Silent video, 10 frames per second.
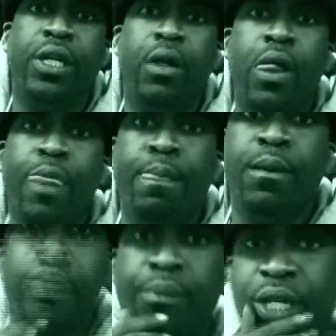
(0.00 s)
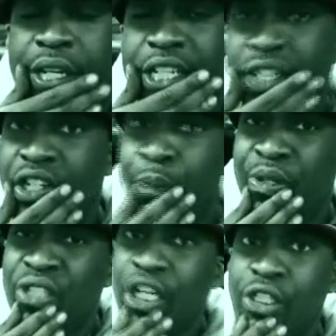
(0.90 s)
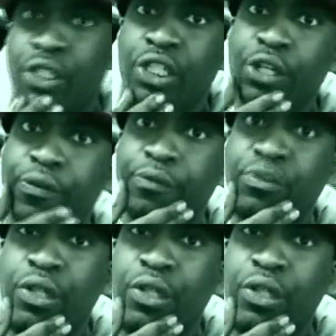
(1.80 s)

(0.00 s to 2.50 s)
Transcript: Mm-hmm. I mean, he's under production deal from